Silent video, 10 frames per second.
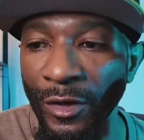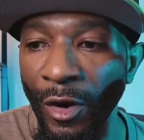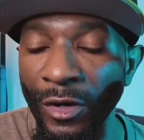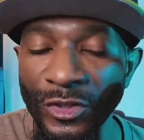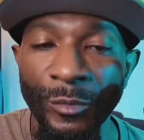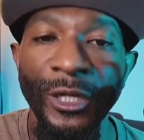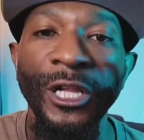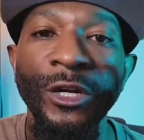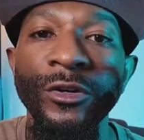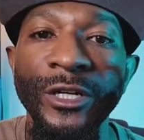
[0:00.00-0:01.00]
or some
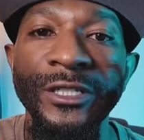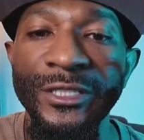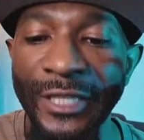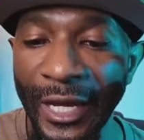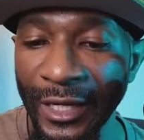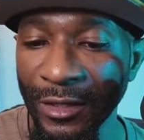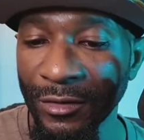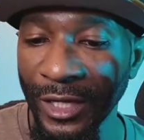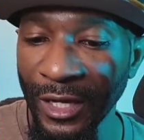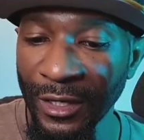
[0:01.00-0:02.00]
clearer understanding.
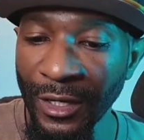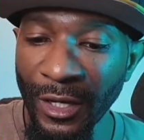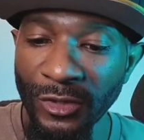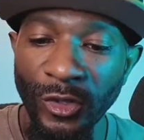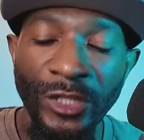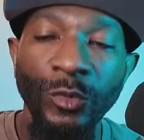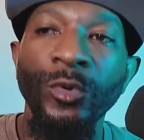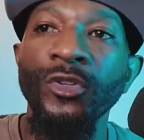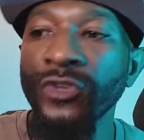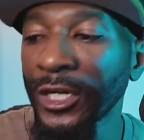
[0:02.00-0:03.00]
Okay, so that's what we're
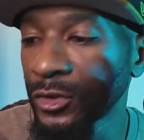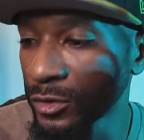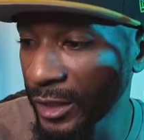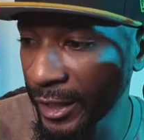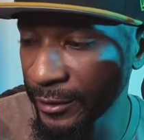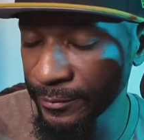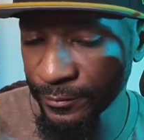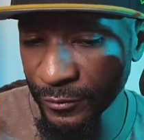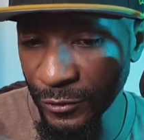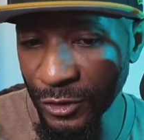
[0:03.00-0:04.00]
going to try to do tonight.
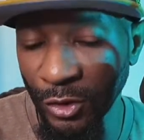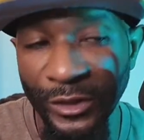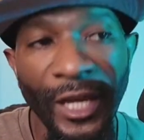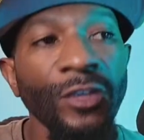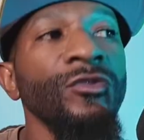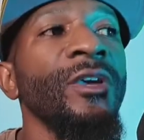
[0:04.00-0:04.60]
So thank you